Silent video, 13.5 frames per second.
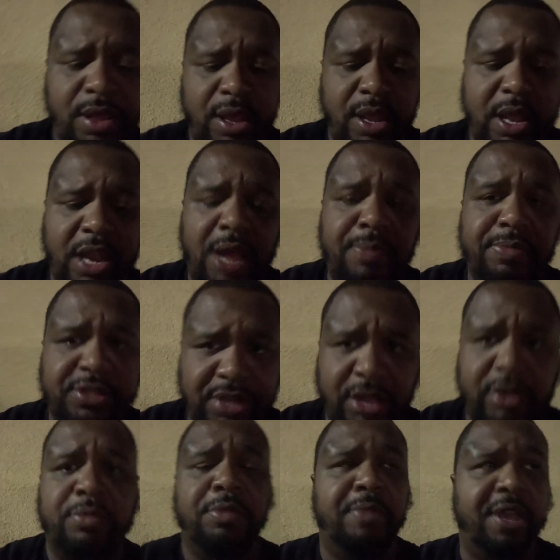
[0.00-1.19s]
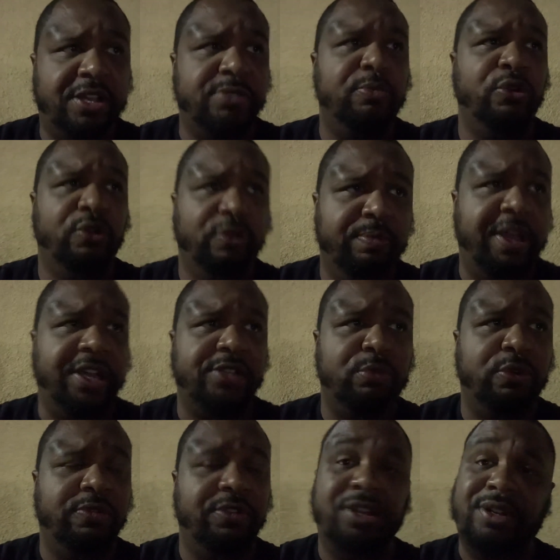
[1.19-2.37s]
and I've been telling him to make his move, make his
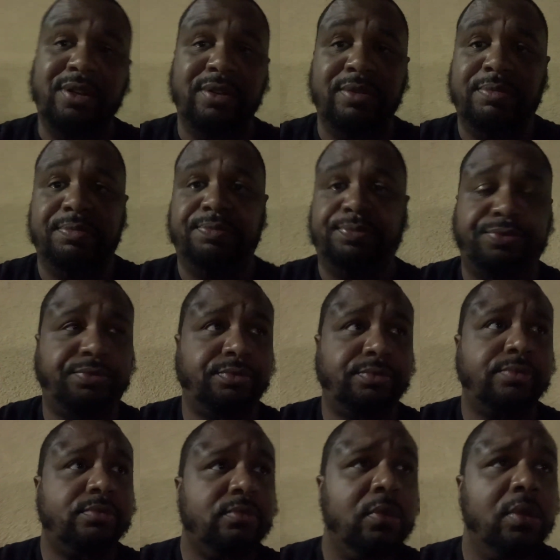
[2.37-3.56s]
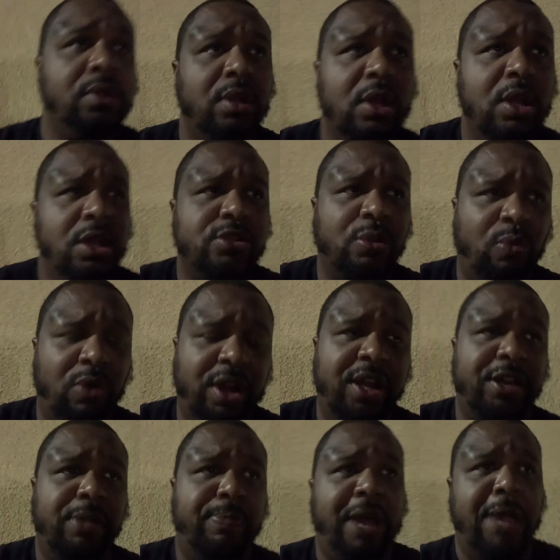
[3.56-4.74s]
move, and he didn't. So what
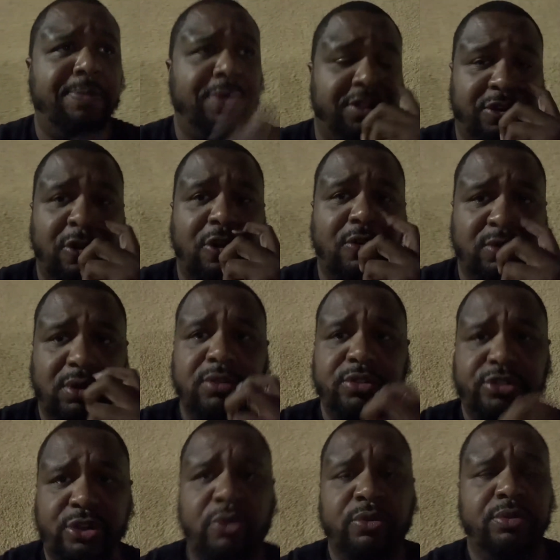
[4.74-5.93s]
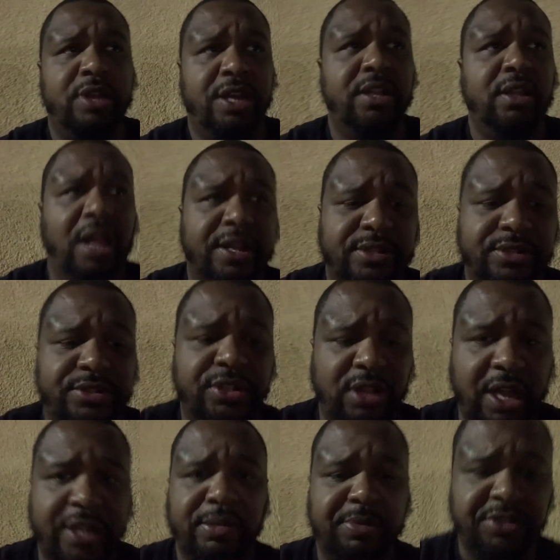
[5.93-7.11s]
ended up happening? And the girl showed that he liked, she
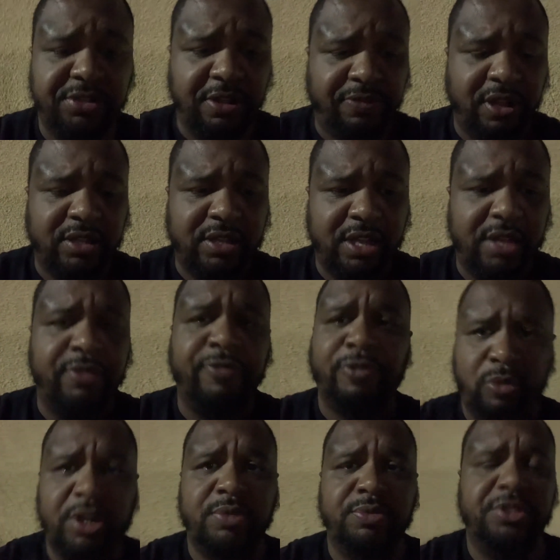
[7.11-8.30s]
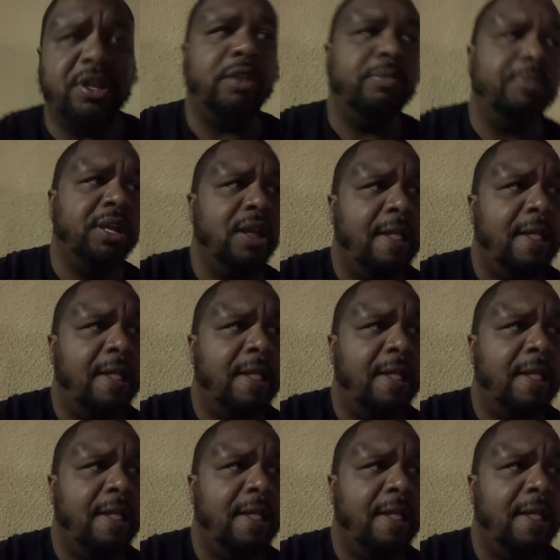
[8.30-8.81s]
liked him and stuff like that from what he was telling me.